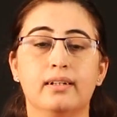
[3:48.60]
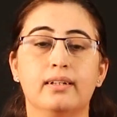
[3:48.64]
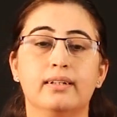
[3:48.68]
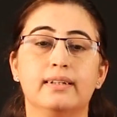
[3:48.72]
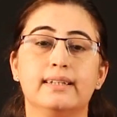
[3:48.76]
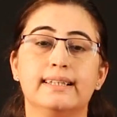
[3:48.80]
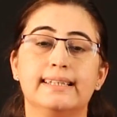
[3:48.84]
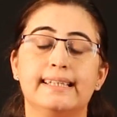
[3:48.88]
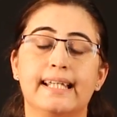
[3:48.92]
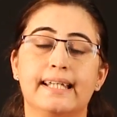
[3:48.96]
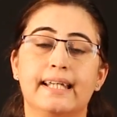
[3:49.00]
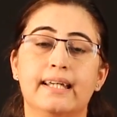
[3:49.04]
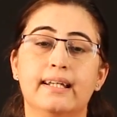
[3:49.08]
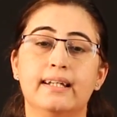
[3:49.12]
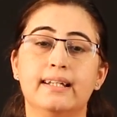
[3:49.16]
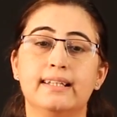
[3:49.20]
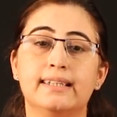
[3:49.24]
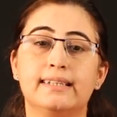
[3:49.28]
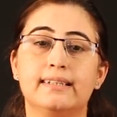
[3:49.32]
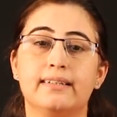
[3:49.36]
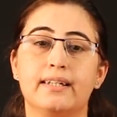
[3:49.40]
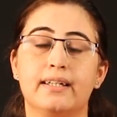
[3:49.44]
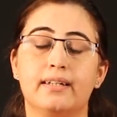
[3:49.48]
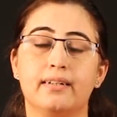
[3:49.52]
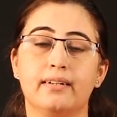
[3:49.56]
The second
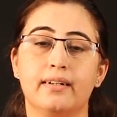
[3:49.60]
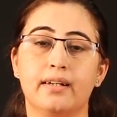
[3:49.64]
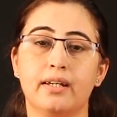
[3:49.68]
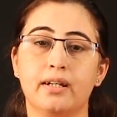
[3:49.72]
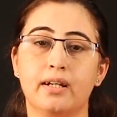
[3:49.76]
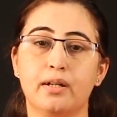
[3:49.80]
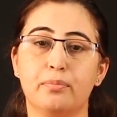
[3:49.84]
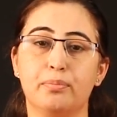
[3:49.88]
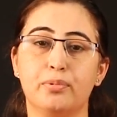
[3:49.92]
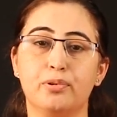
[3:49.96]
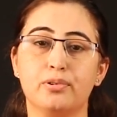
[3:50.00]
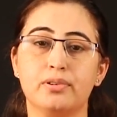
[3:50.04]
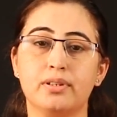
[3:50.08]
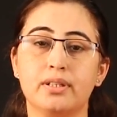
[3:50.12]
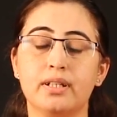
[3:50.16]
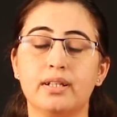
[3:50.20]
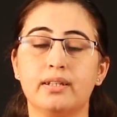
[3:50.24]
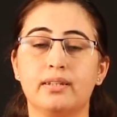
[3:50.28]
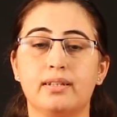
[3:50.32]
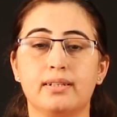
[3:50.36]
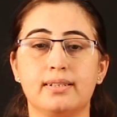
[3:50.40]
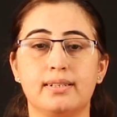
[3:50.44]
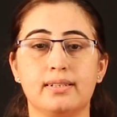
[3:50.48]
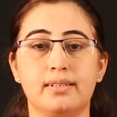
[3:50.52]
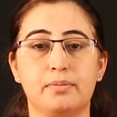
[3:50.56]
is recurring deposit.
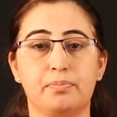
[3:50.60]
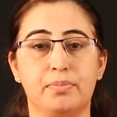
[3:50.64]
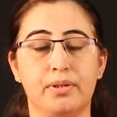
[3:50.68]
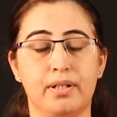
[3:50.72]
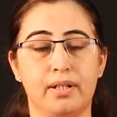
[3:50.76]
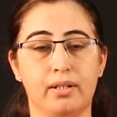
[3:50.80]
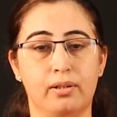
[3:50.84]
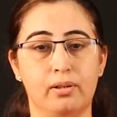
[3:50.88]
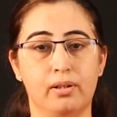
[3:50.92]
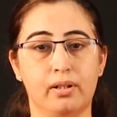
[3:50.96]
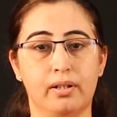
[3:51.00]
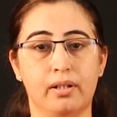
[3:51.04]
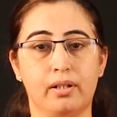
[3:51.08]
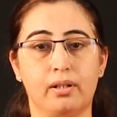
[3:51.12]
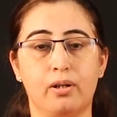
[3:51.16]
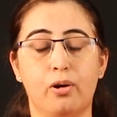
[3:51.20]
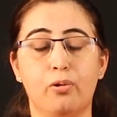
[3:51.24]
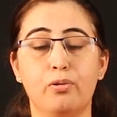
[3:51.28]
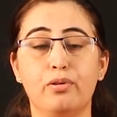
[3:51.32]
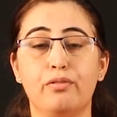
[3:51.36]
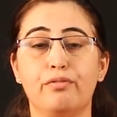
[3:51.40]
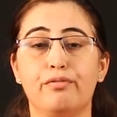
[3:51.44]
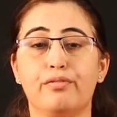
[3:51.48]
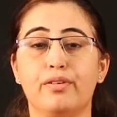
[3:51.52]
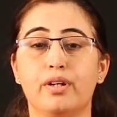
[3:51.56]
This is particular
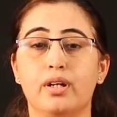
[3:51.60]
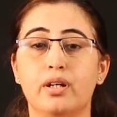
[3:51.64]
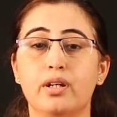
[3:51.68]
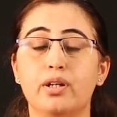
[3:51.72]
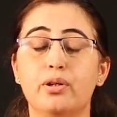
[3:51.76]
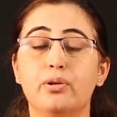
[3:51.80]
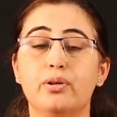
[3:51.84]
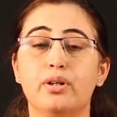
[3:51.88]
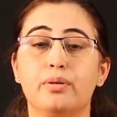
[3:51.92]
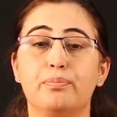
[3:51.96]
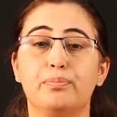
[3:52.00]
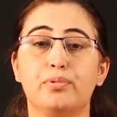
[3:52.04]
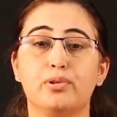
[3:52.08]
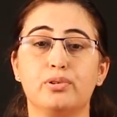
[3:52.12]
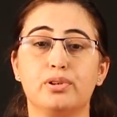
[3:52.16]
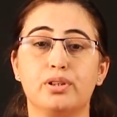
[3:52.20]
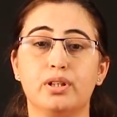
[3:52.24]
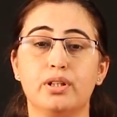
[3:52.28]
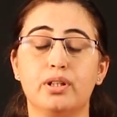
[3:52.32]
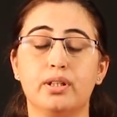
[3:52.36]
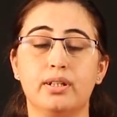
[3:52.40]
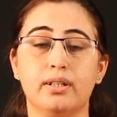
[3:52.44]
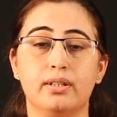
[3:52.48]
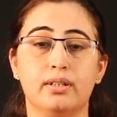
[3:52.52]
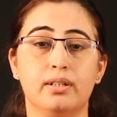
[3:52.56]
account where you
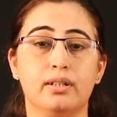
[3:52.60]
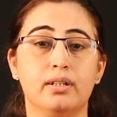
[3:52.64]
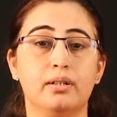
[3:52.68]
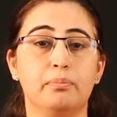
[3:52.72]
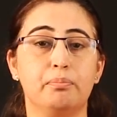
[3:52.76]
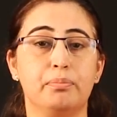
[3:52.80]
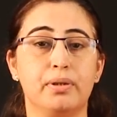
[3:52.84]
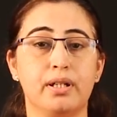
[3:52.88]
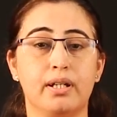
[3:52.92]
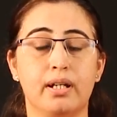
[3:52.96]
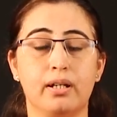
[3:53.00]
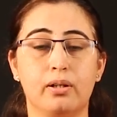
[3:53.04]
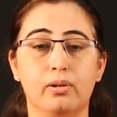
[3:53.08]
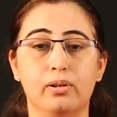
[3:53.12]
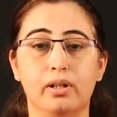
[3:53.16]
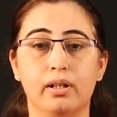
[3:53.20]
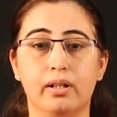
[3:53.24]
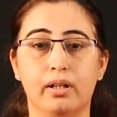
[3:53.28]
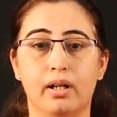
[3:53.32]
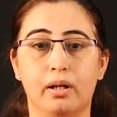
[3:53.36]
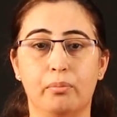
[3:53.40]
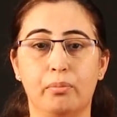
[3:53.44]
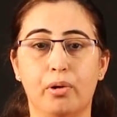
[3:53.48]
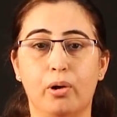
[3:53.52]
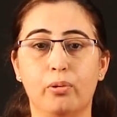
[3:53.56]
deposit a particular
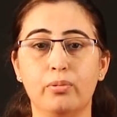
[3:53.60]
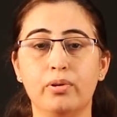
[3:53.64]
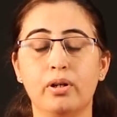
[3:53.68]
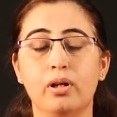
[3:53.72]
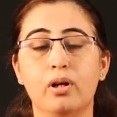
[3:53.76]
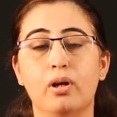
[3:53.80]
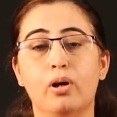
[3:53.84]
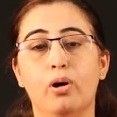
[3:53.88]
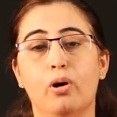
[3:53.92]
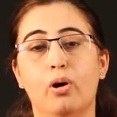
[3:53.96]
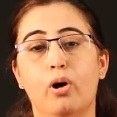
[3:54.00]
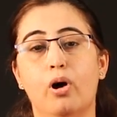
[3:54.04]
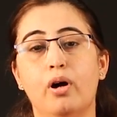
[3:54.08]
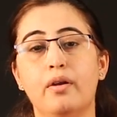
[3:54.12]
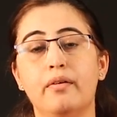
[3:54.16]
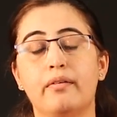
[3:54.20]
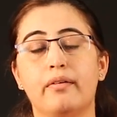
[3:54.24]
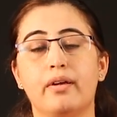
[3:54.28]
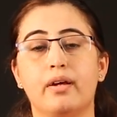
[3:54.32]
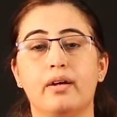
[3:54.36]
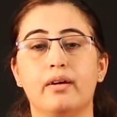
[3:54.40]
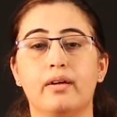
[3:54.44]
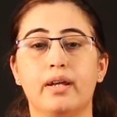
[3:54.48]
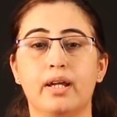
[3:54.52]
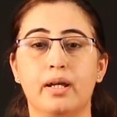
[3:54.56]
amount on
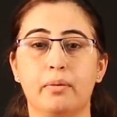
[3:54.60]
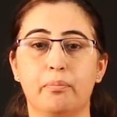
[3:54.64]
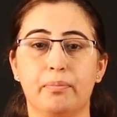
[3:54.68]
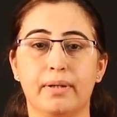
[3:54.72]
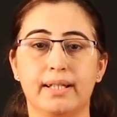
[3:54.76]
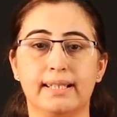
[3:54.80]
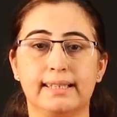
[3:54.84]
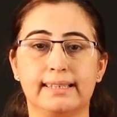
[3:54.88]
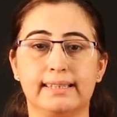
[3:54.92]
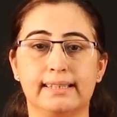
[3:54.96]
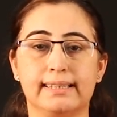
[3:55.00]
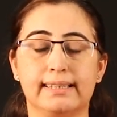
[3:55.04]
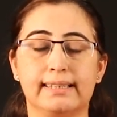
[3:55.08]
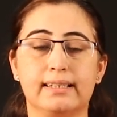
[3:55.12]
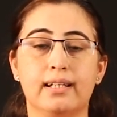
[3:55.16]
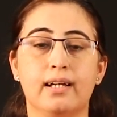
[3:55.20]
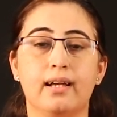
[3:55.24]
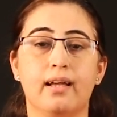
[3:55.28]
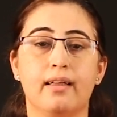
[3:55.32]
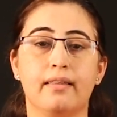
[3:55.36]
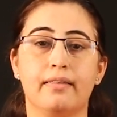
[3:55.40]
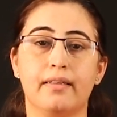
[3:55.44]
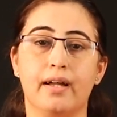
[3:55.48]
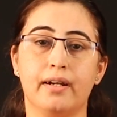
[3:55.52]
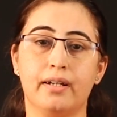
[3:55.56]
recurring basis.
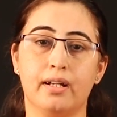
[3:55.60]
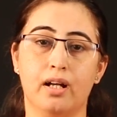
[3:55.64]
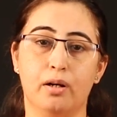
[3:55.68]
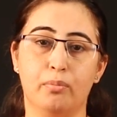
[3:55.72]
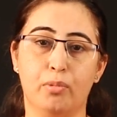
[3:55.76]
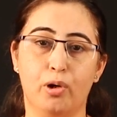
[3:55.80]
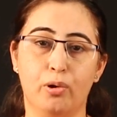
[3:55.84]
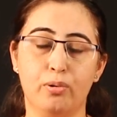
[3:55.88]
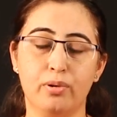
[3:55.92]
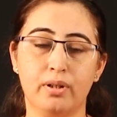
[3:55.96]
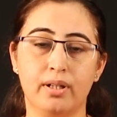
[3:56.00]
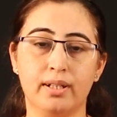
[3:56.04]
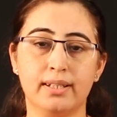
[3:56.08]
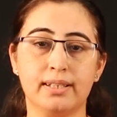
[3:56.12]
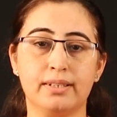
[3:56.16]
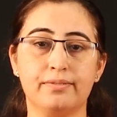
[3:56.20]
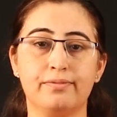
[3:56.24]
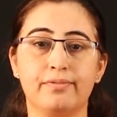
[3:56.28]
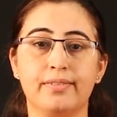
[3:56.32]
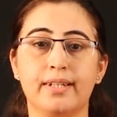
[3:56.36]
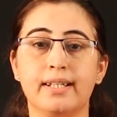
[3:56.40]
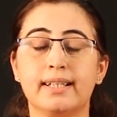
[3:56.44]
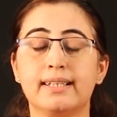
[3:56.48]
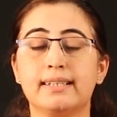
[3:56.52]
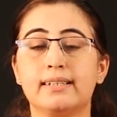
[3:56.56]
That amount is
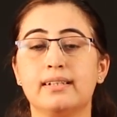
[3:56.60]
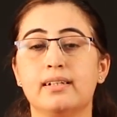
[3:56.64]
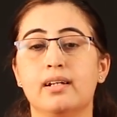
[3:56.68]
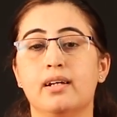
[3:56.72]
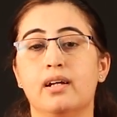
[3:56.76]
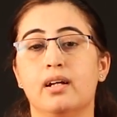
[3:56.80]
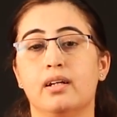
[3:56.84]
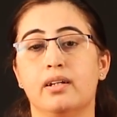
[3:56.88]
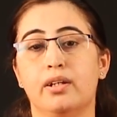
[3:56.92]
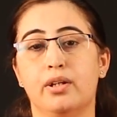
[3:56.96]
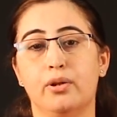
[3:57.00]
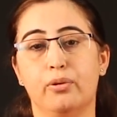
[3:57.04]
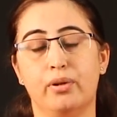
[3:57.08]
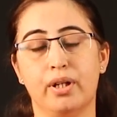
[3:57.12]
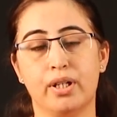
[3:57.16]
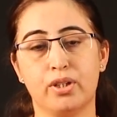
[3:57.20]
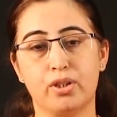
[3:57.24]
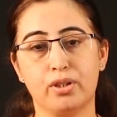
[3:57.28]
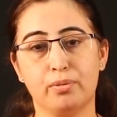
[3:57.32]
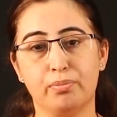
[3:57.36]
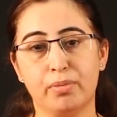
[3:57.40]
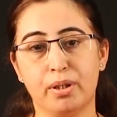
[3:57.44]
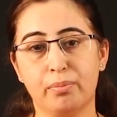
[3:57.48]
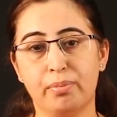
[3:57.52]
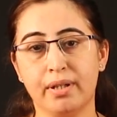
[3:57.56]
fixed,
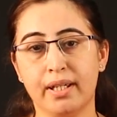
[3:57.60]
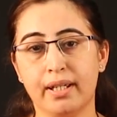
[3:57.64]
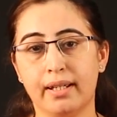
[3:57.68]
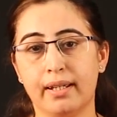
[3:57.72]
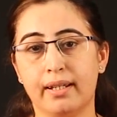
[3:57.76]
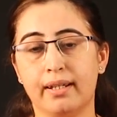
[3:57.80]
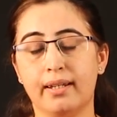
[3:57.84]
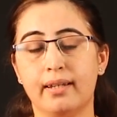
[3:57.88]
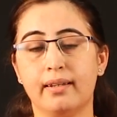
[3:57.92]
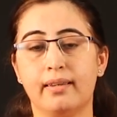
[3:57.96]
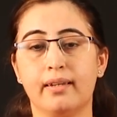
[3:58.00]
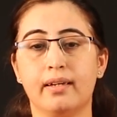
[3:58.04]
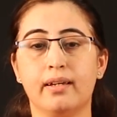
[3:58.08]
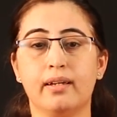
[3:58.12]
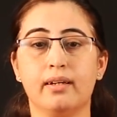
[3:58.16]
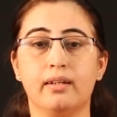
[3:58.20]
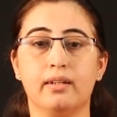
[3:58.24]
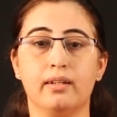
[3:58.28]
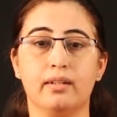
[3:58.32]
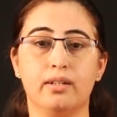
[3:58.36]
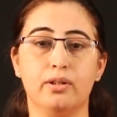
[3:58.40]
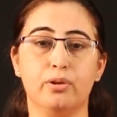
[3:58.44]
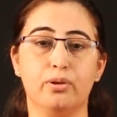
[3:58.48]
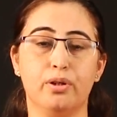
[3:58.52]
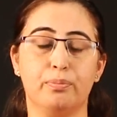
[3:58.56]
duration may be anything.
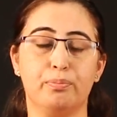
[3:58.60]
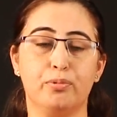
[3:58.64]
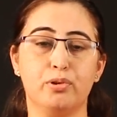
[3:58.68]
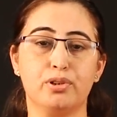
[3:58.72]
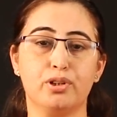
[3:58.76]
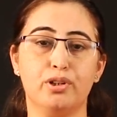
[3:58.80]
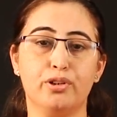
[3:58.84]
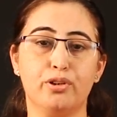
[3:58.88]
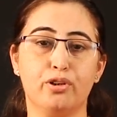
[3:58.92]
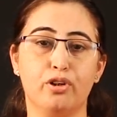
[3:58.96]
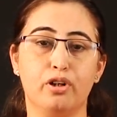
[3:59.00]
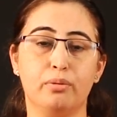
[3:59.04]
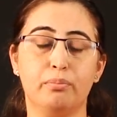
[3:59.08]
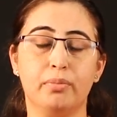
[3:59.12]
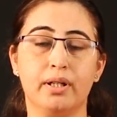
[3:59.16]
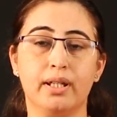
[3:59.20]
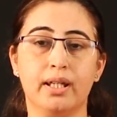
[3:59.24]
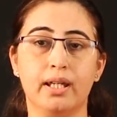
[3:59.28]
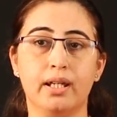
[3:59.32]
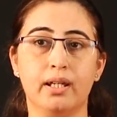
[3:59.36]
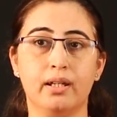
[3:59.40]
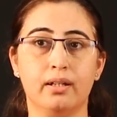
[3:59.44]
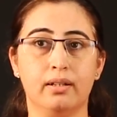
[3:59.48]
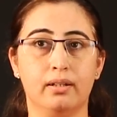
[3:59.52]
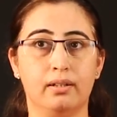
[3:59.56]
You deposit your
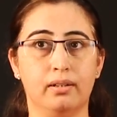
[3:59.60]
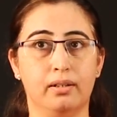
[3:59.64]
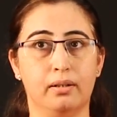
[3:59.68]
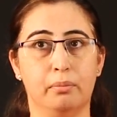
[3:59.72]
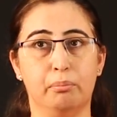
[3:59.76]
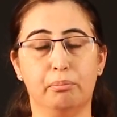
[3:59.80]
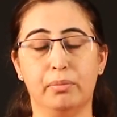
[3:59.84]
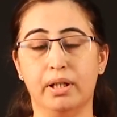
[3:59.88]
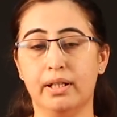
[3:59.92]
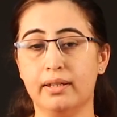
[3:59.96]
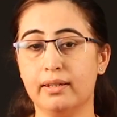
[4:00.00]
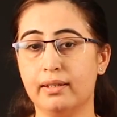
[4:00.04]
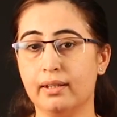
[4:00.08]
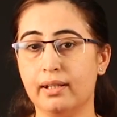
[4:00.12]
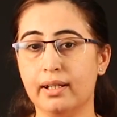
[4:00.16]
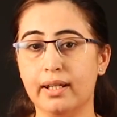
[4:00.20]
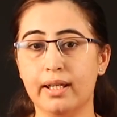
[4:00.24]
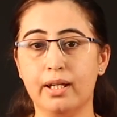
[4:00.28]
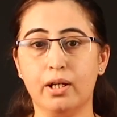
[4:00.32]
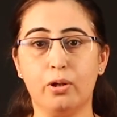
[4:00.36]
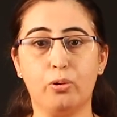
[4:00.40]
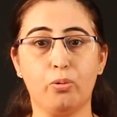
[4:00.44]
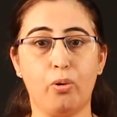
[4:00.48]
money monthly,